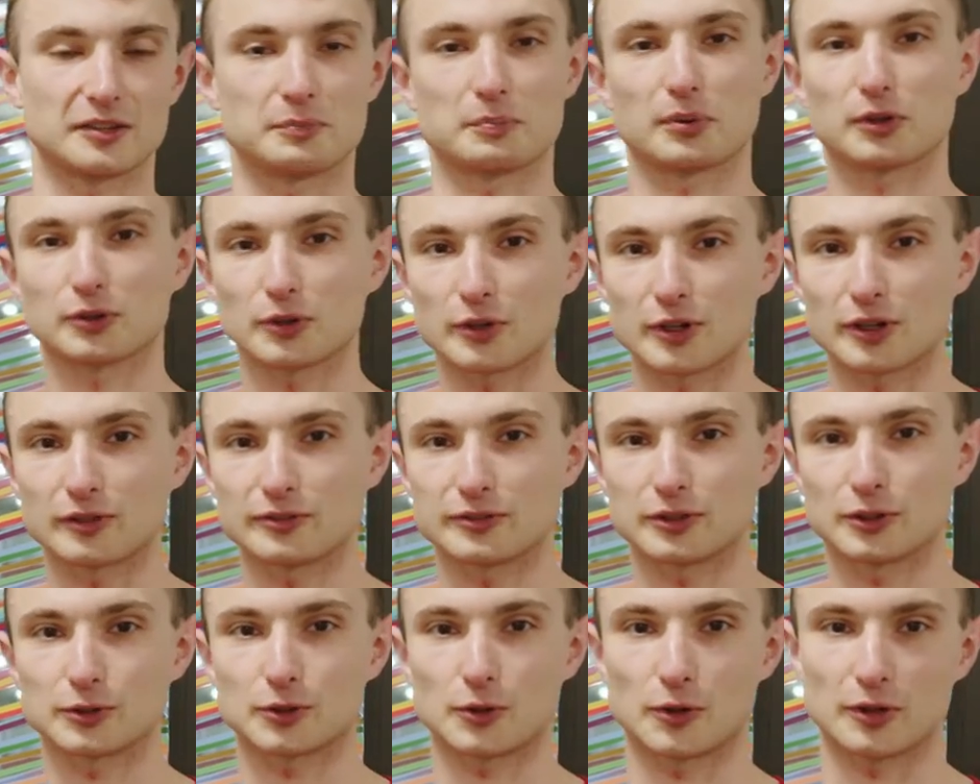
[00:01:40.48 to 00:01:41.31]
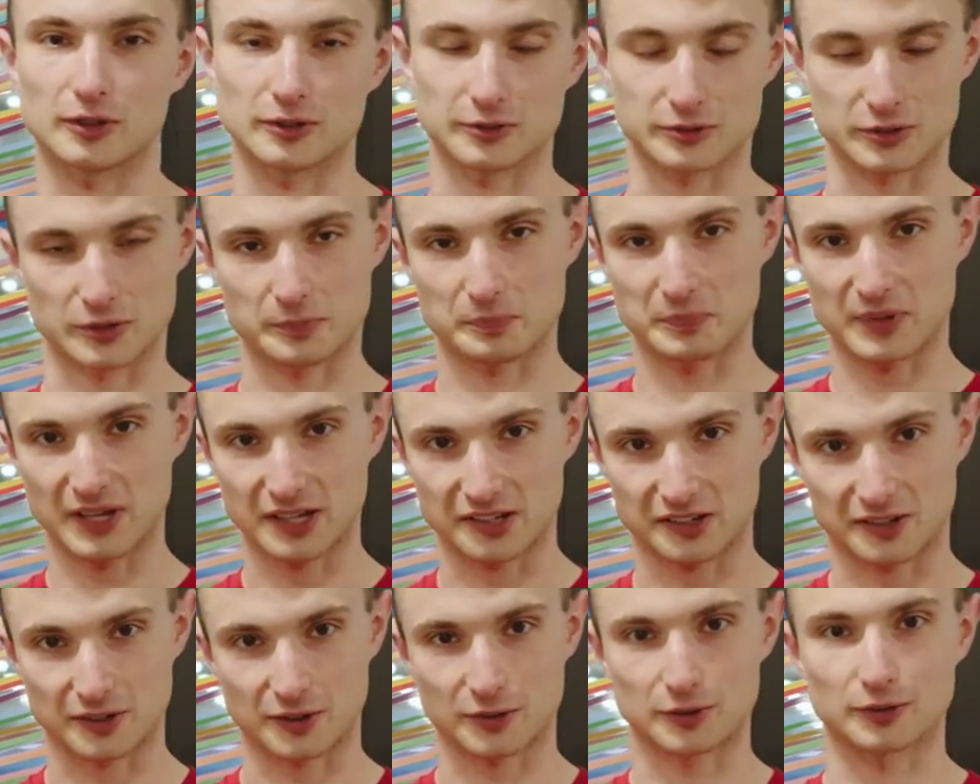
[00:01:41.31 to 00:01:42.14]
the poloidal field coils, which are big
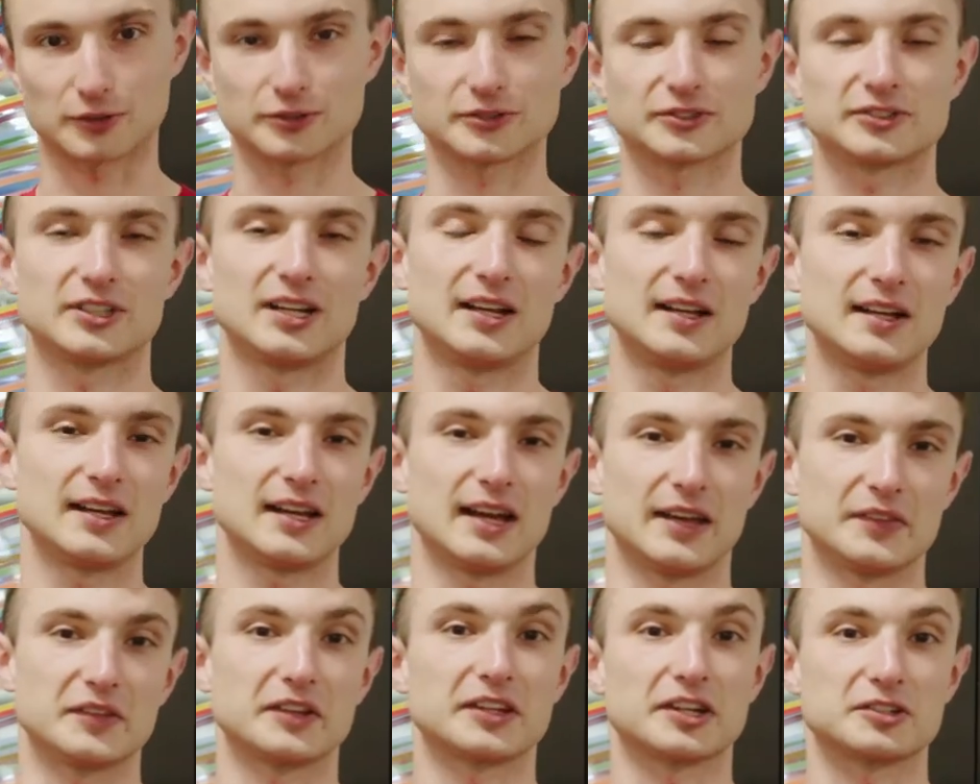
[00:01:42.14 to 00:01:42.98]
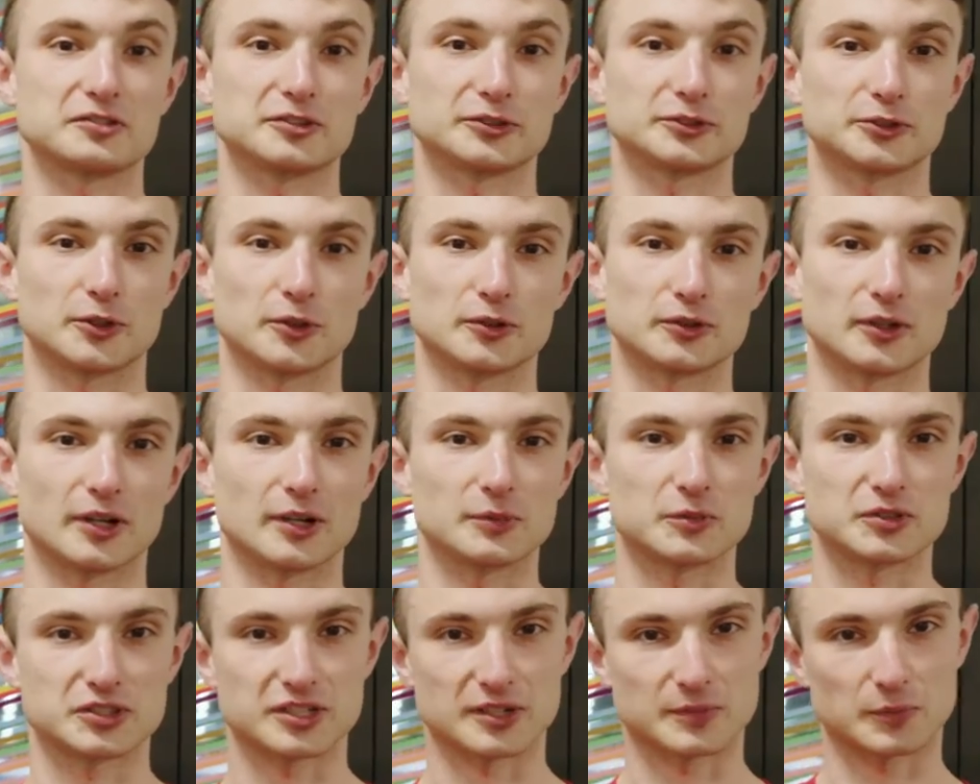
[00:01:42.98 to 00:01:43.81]
circles, and the central solenoid,
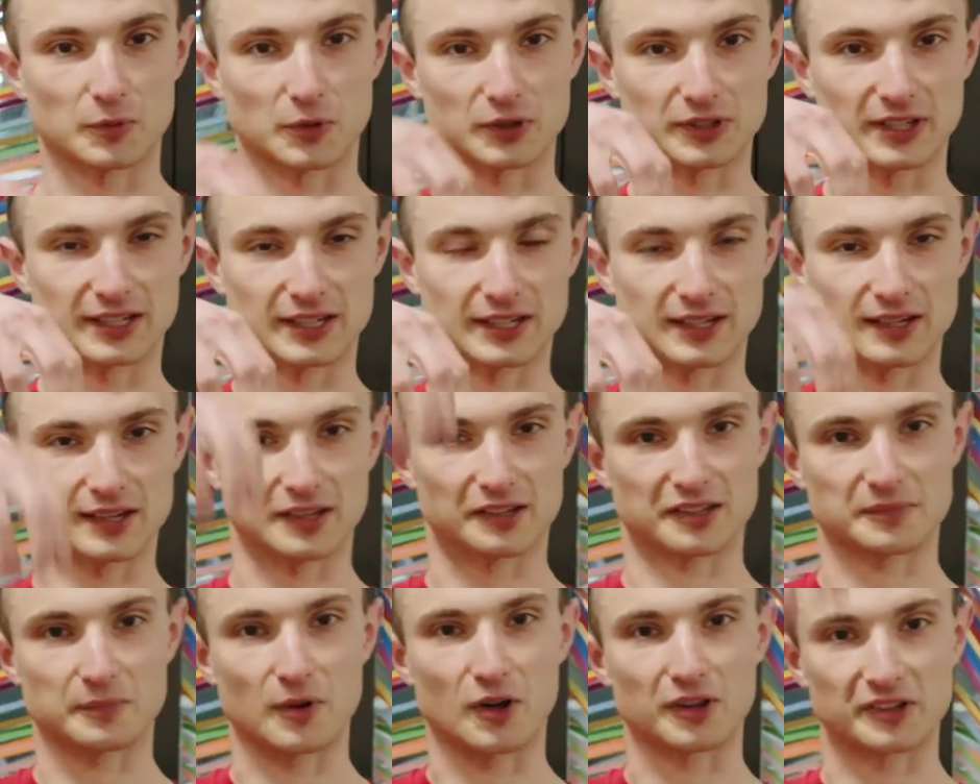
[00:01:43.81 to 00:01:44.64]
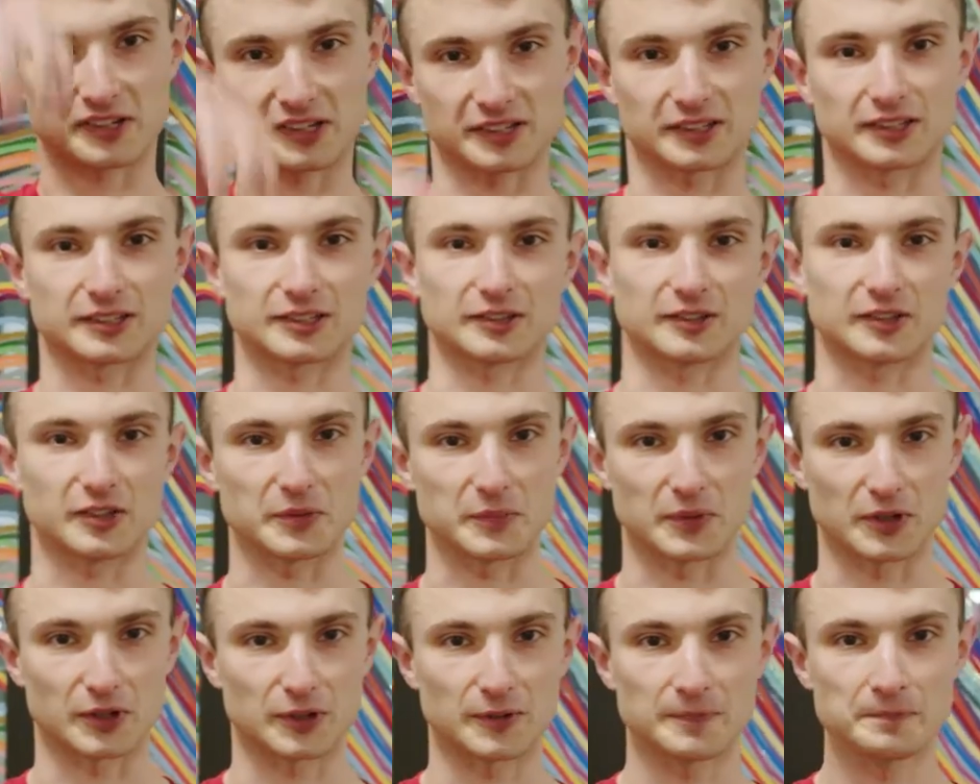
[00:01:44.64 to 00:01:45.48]
which is more like a, a small cylinder in the
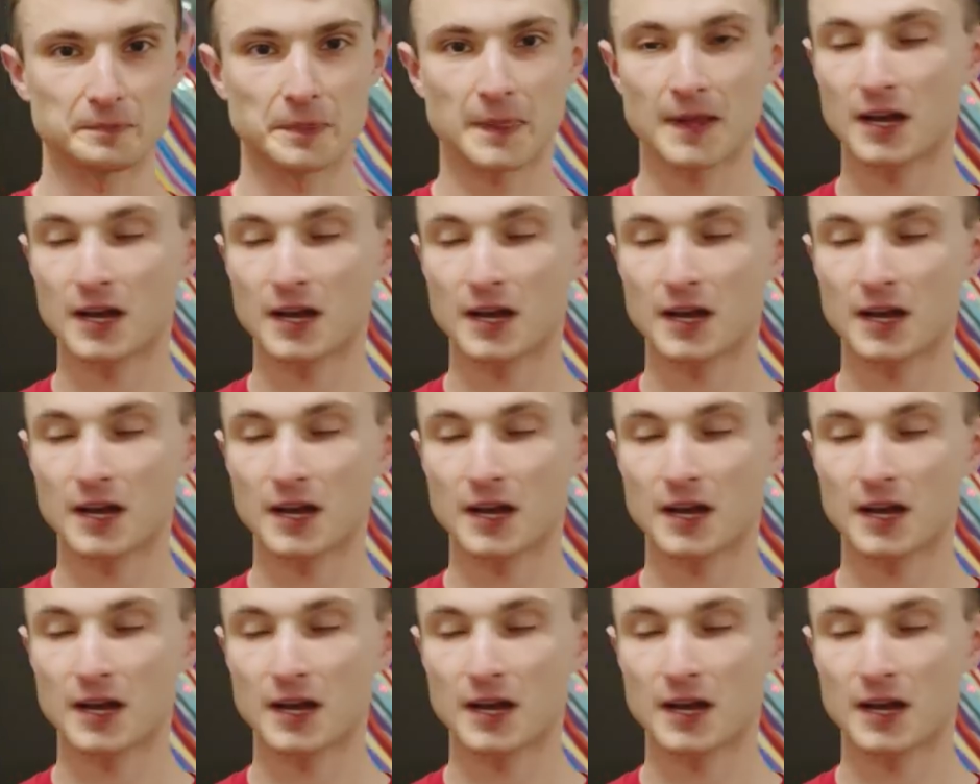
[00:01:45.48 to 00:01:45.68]
middle.